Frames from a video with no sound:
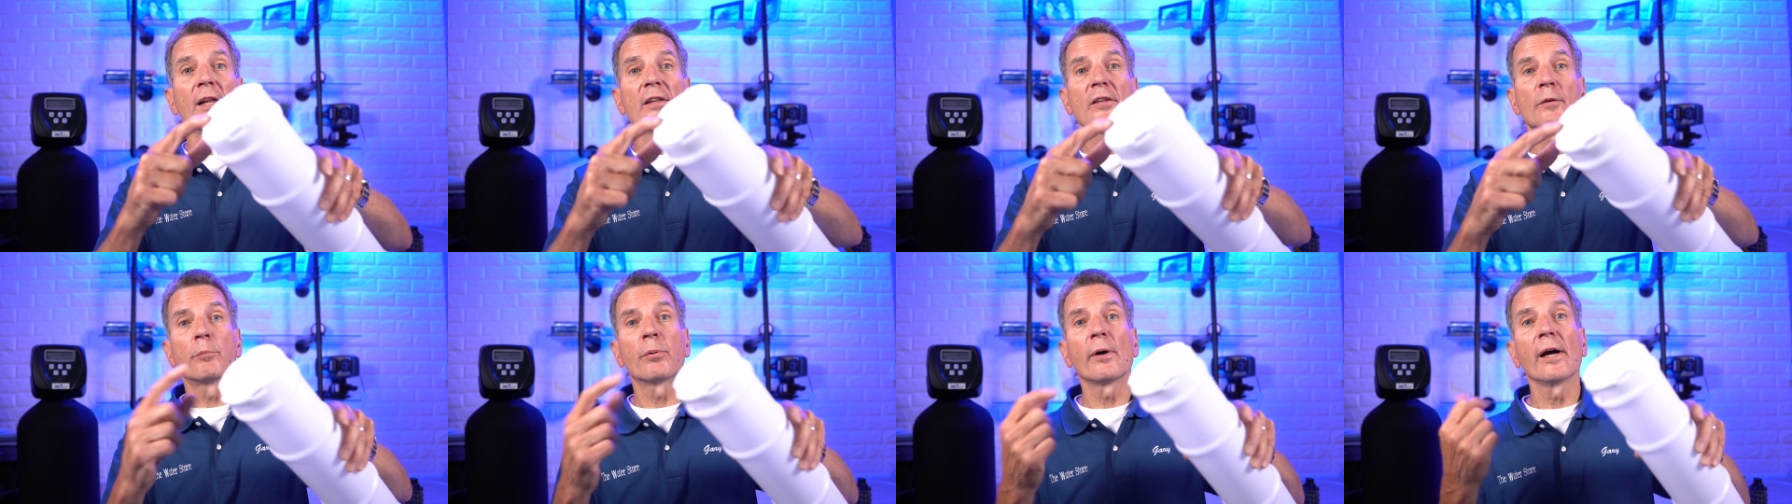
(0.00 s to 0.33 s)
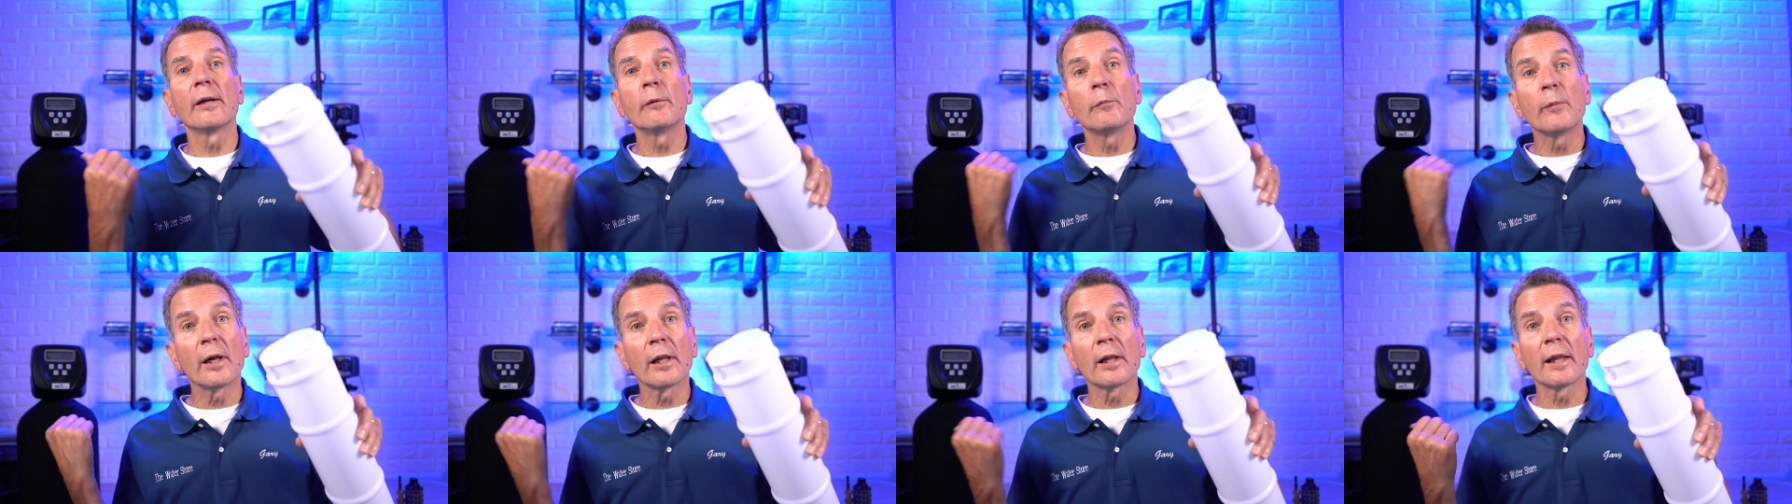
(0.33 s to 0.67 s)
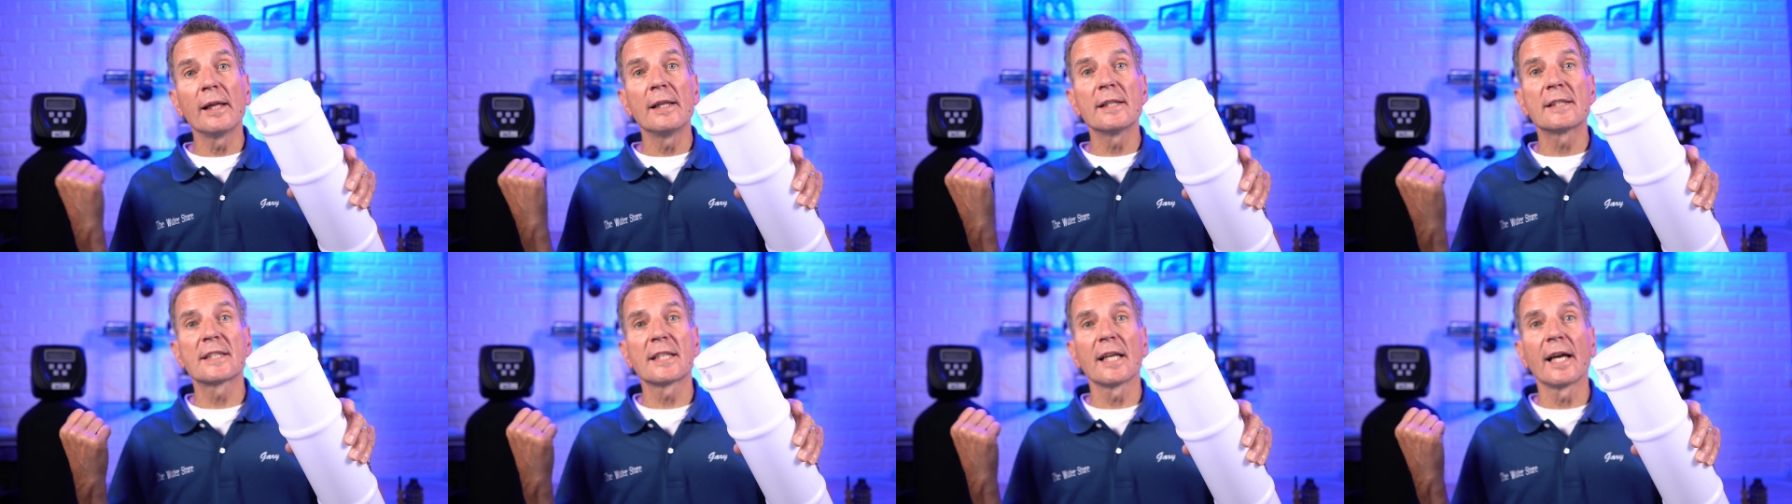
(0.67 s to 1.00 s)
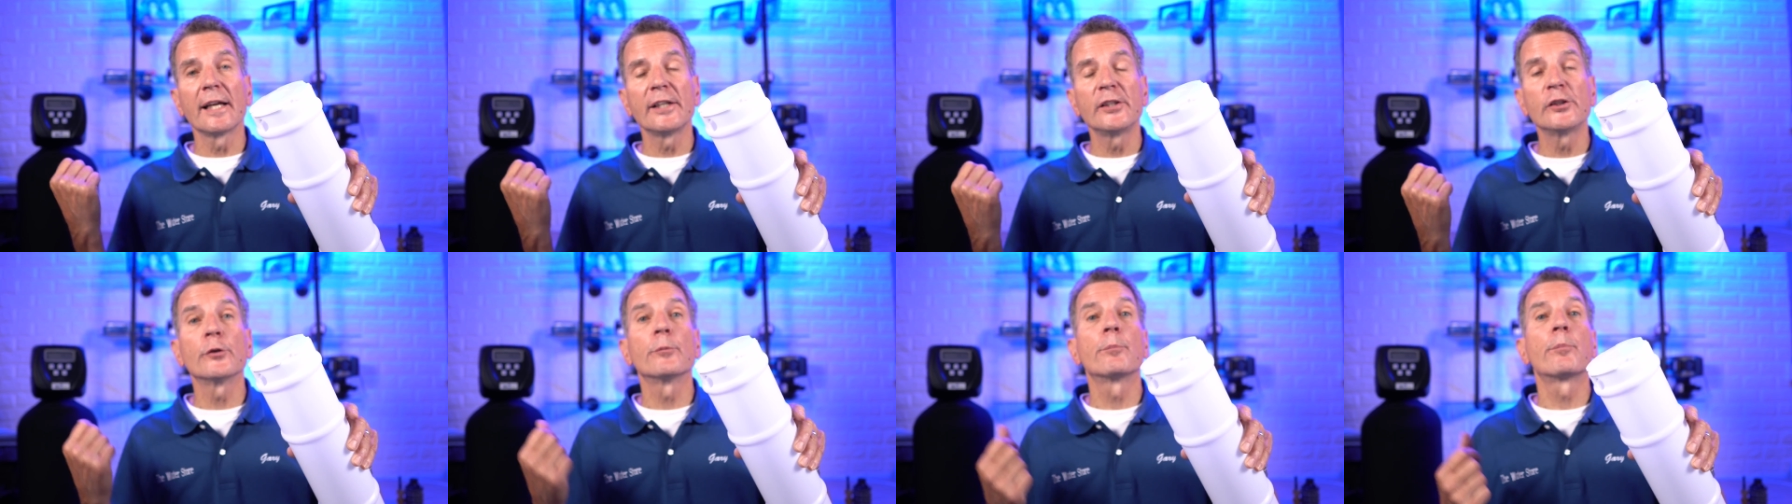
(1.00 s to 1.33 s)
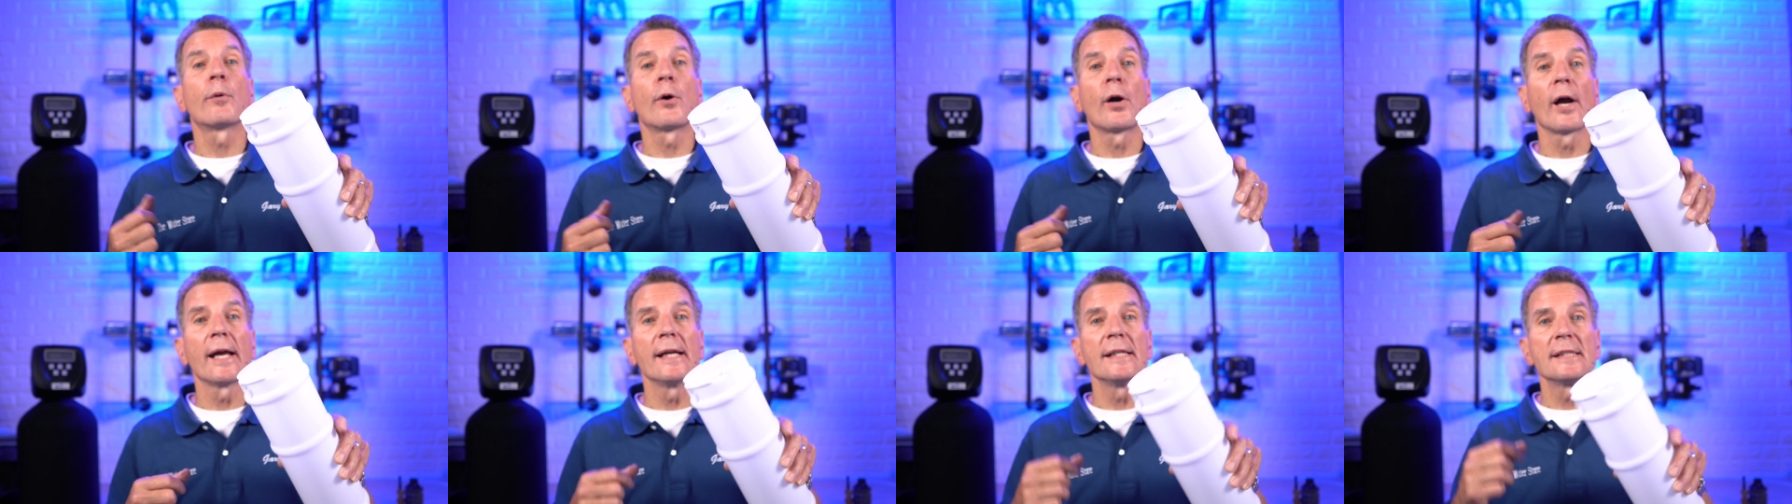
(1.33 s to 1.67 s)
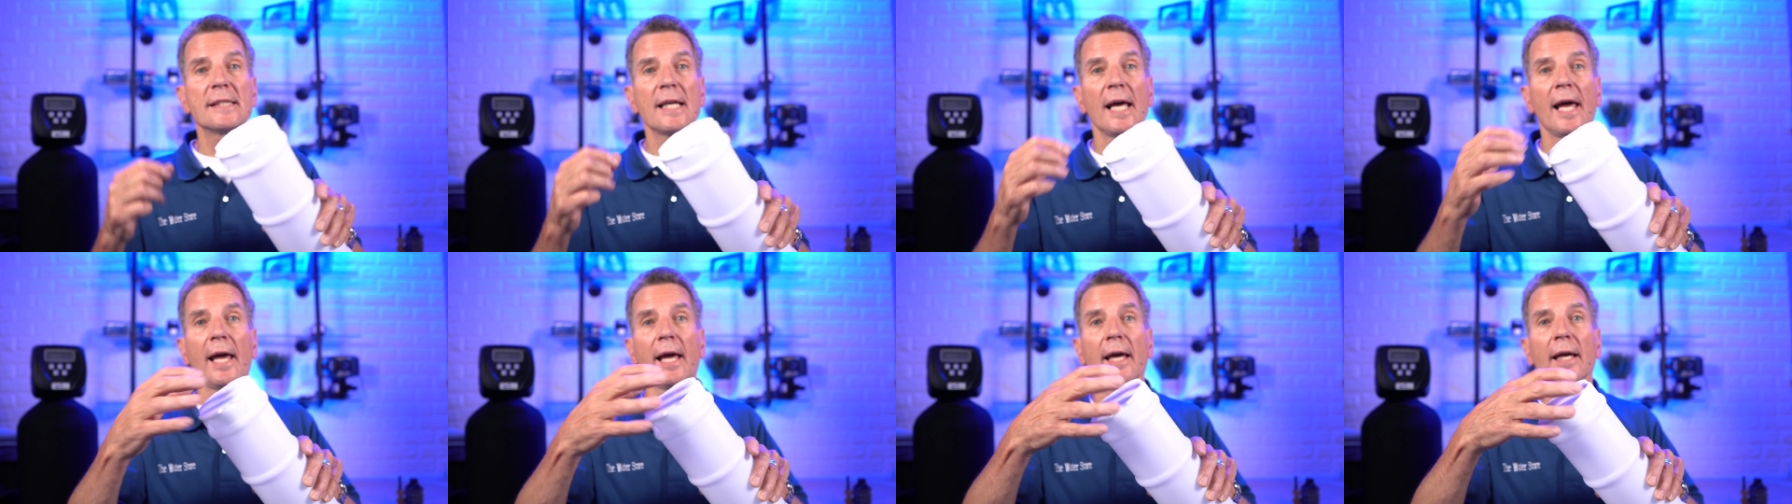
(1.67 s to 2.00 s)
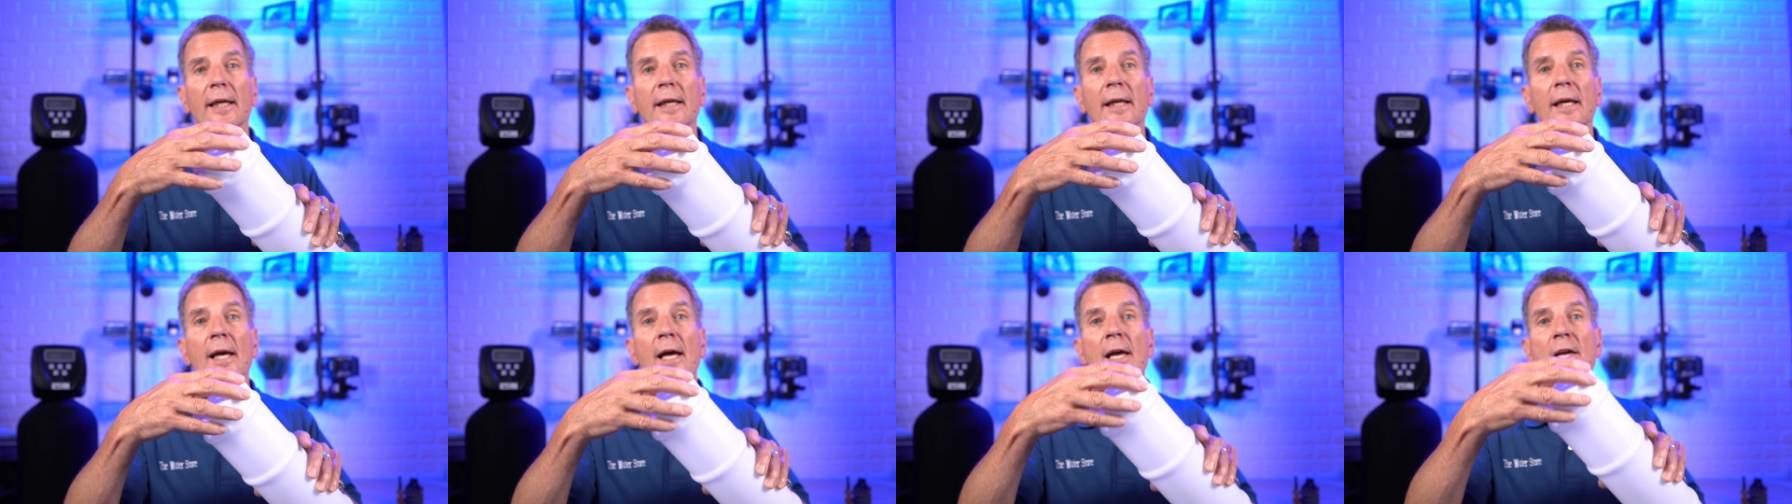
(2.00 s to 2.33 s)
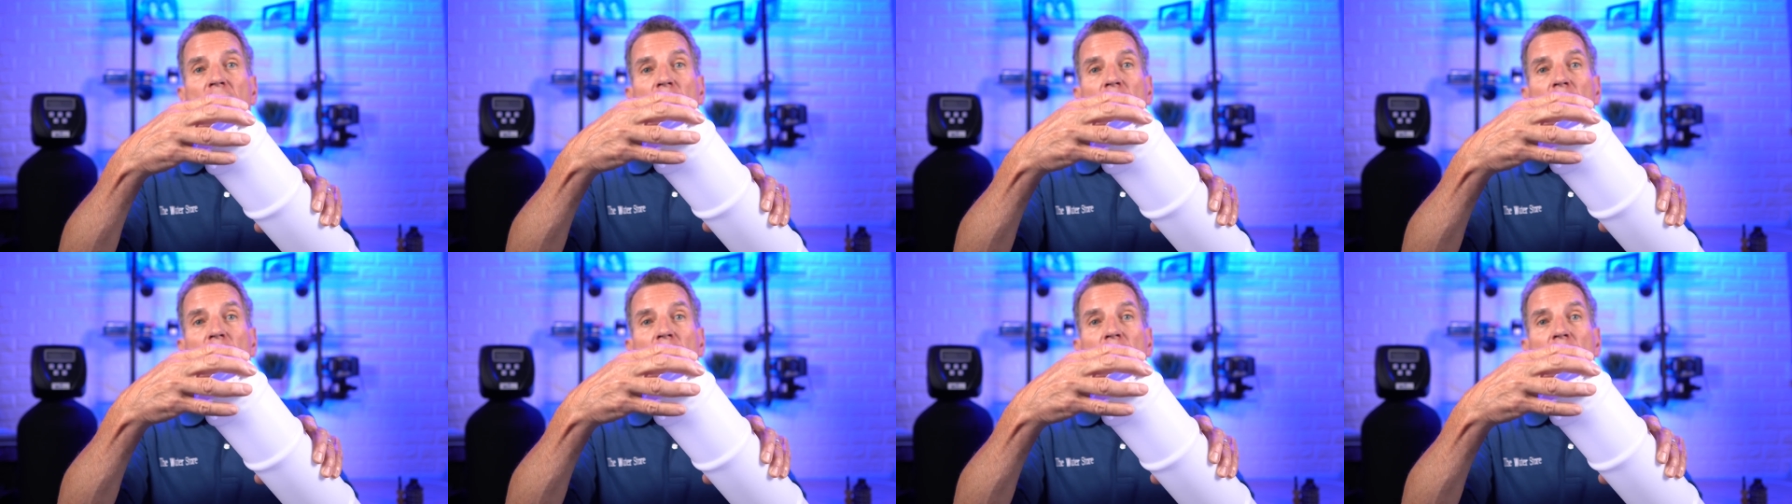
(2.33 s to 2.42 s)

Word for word: the brine well inside your brine tank.